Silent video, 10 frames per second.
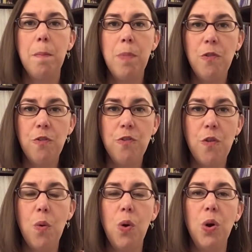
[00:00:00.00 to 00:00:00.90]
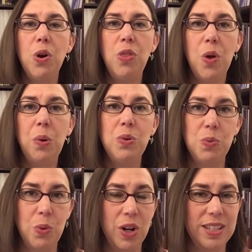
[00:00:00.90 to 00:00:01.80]
before
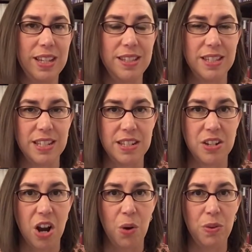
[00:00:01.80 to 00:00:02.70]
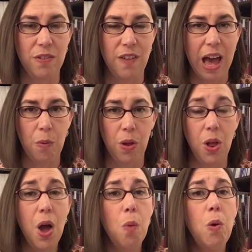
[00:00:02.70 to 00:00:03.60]
those words that start with a vowel.
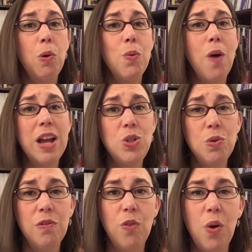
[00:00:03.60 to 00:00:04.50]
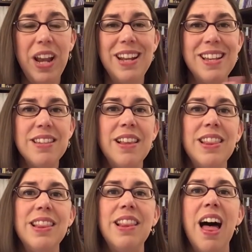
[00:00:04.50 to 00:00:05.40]
What we want to avoid is
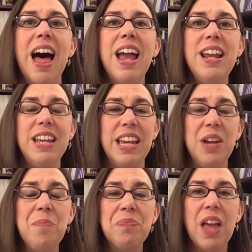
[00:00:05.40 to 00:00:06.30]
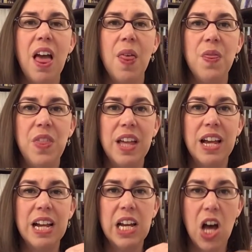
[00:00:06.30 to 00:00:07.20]
eliding the
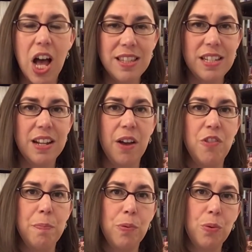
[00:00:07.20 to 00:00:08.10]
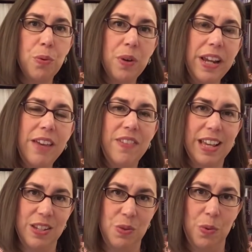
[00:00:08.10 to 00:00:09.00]
consonant of the
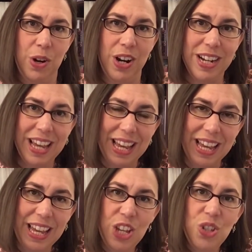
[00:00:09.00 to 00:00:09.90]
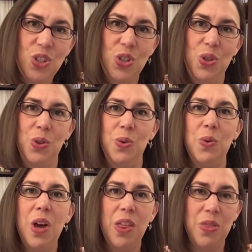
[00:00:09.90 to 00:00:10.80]
previous word into
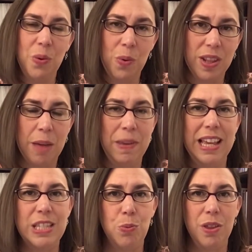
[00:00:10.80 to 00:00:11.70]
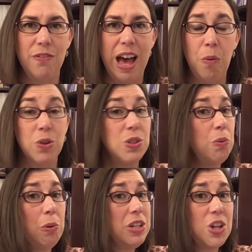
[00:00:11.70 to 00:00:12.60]
the word that begins with a vowel. So
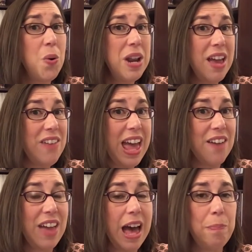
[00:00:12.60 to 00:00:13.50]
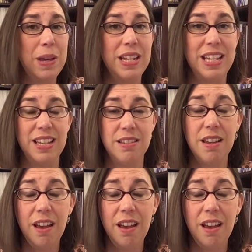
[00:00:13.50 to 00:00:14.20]
what we don't want to have happen is